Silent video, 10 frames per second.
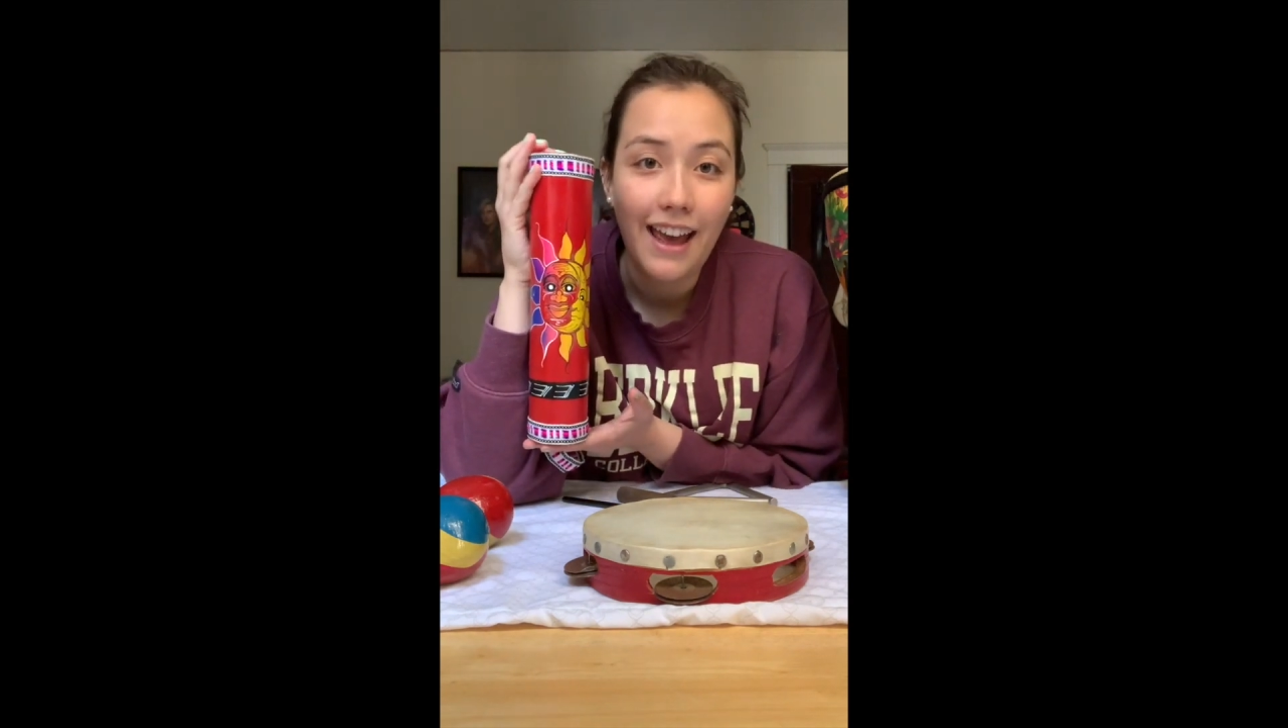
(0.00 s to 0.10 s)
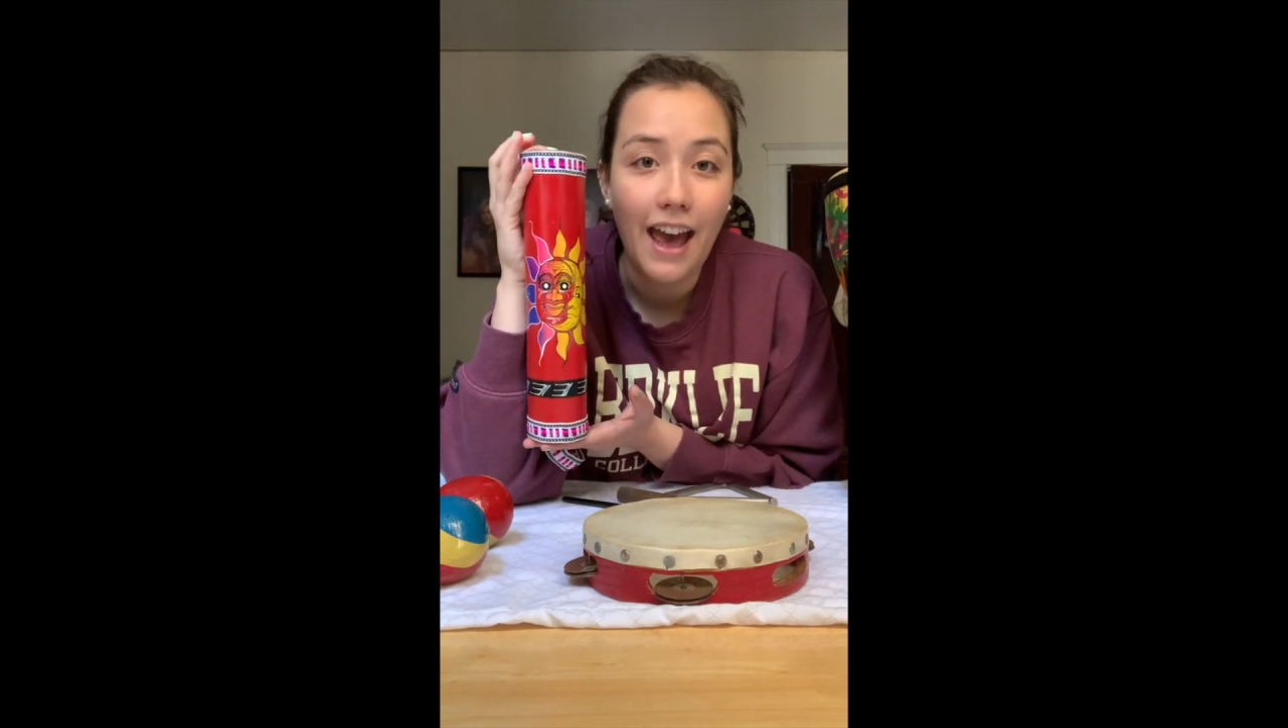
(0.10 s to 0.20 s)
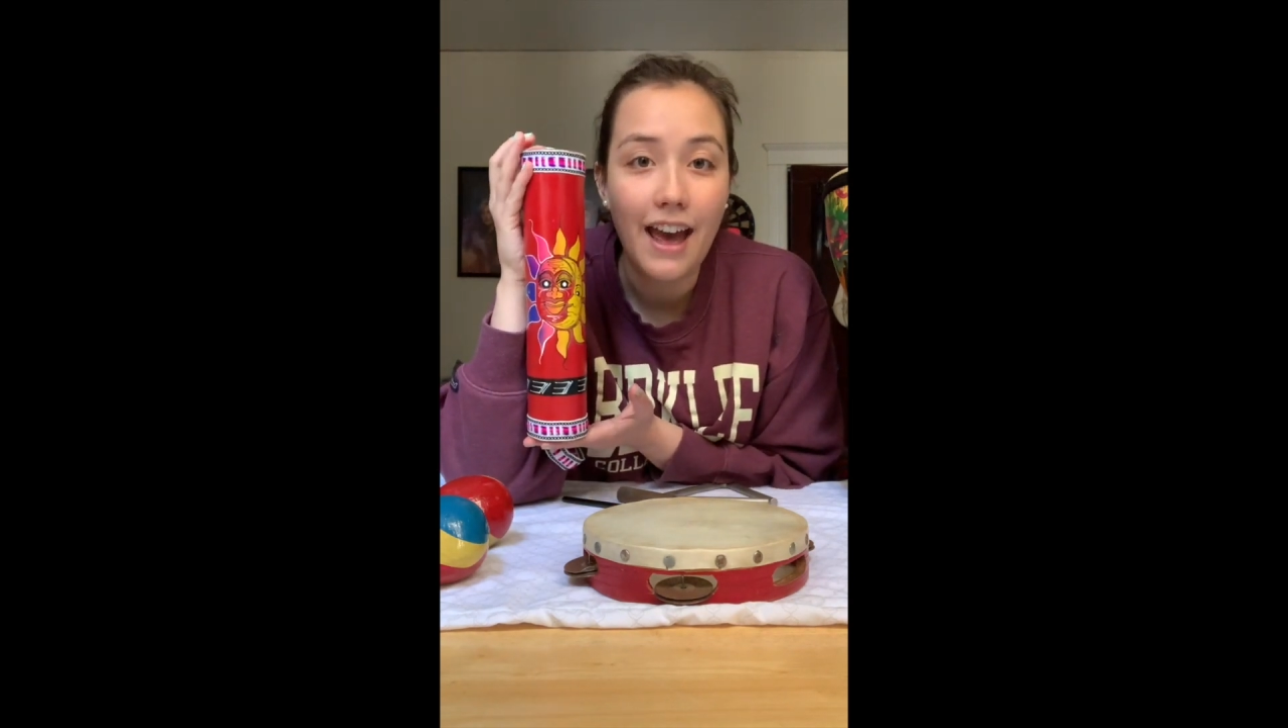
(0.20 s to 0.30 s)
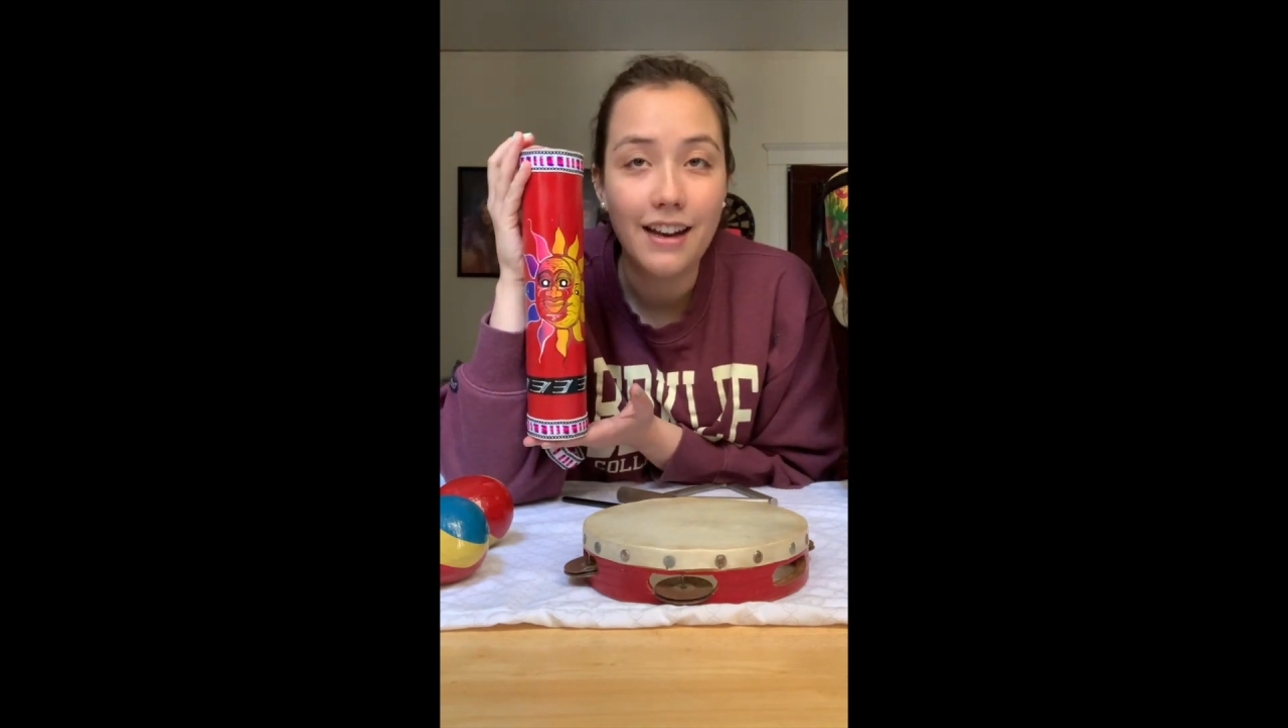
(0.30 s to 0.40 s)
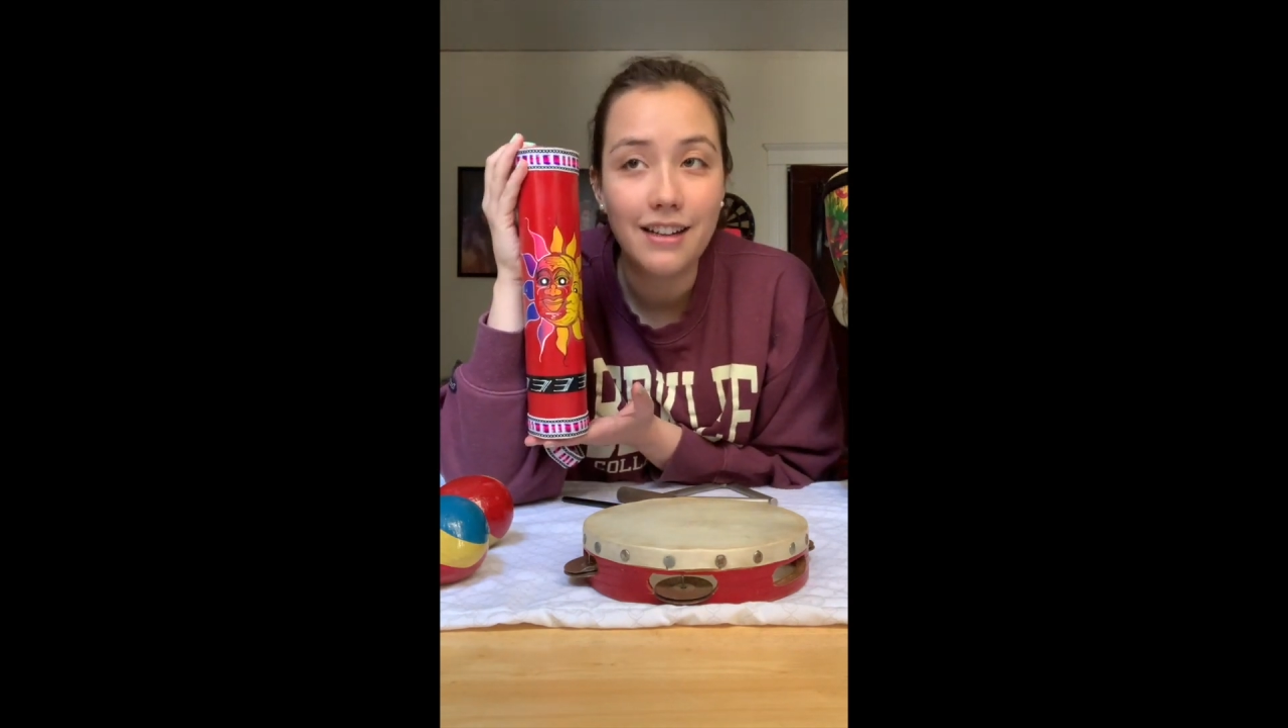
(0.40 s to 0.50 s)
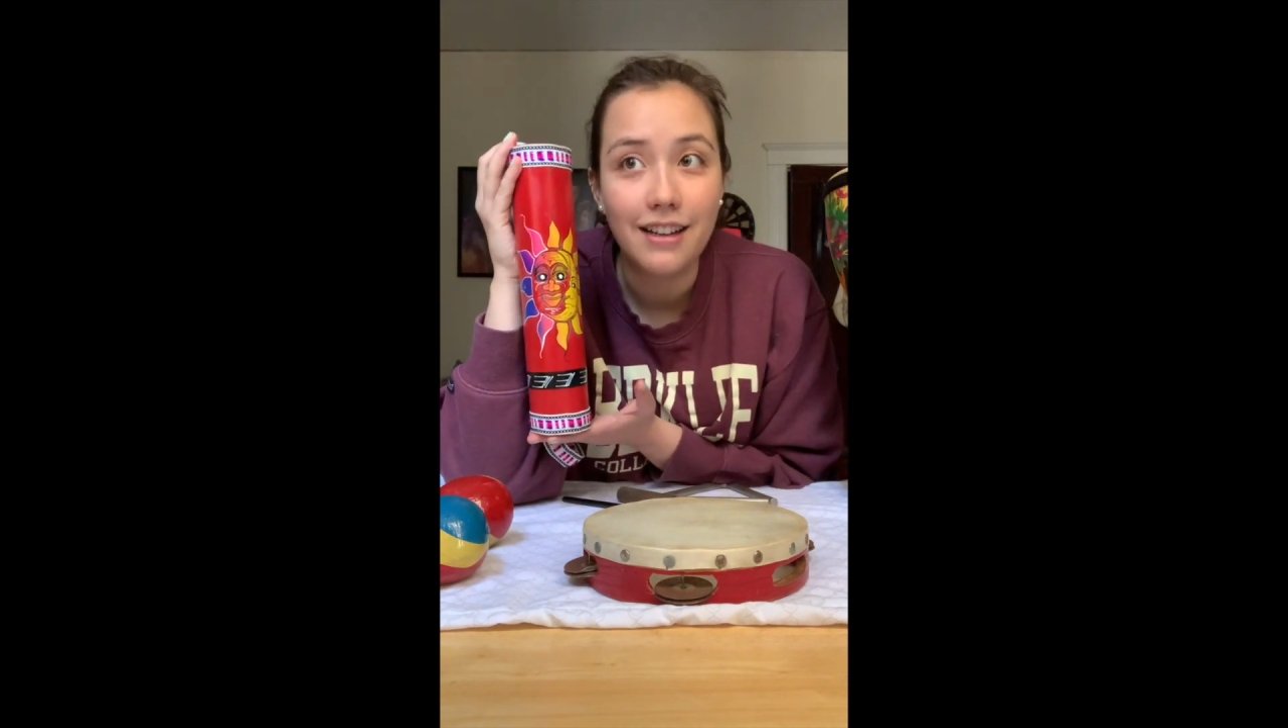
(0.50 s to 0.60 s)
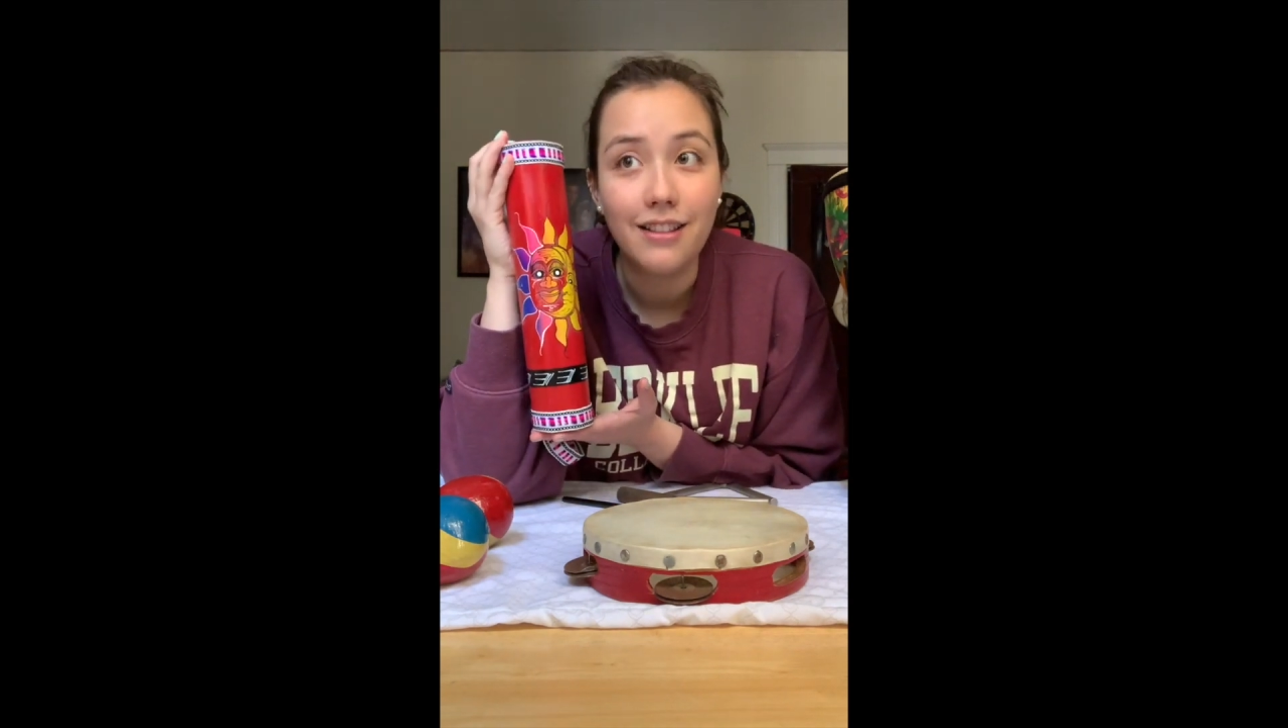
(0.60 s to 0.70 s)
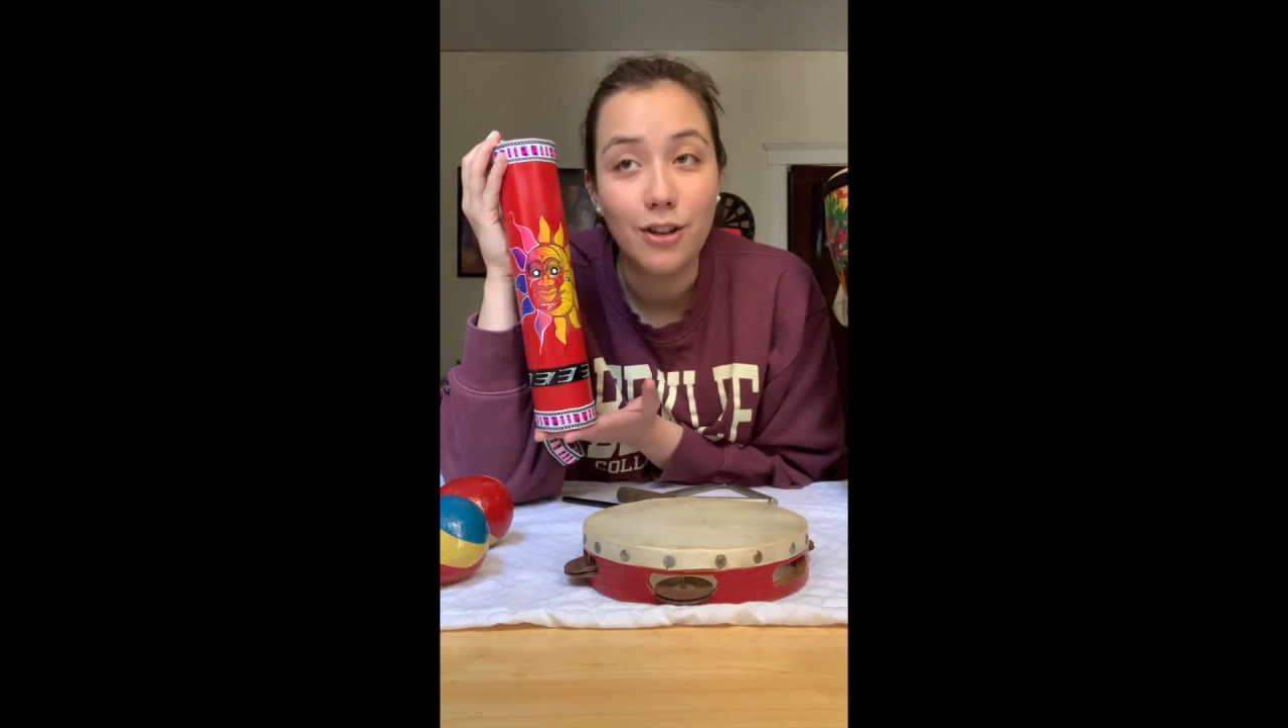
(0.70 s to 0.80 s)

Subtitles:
And the